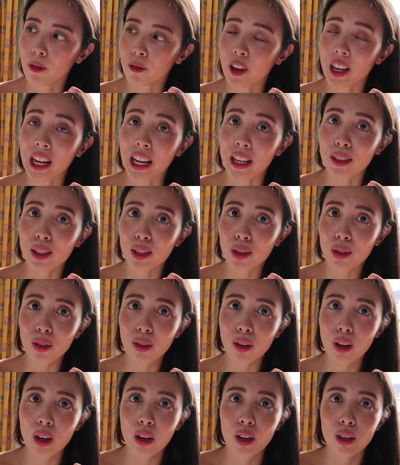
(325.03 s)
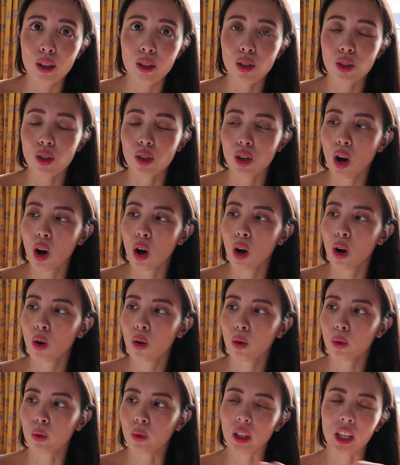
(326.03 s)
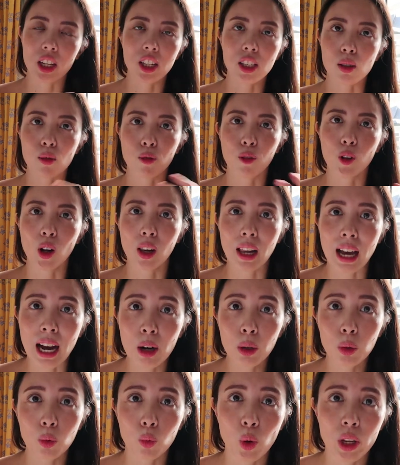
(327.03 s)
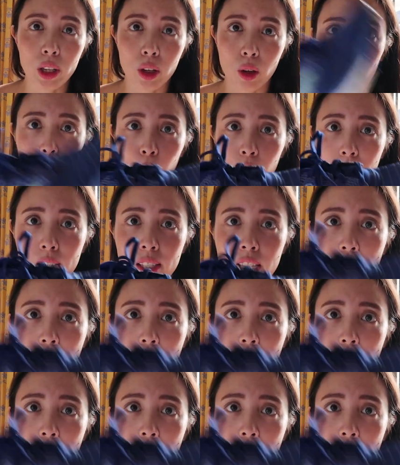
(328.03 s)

fit into, so they just fall out when your foot